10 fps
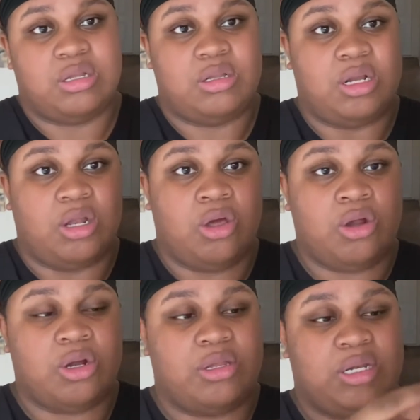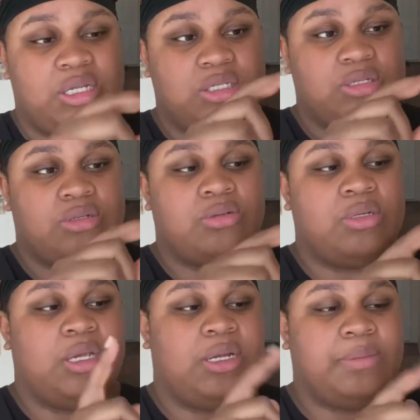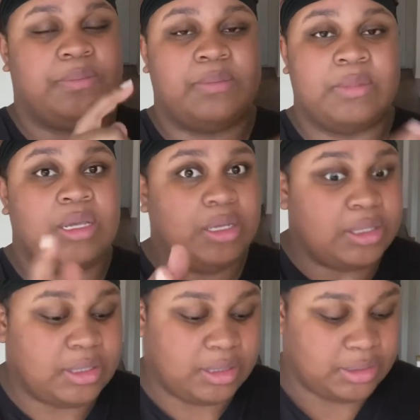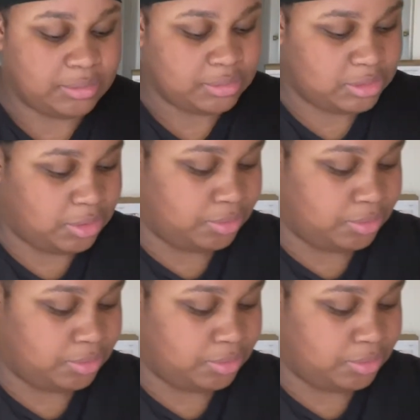they're longer than these two. And yeah, so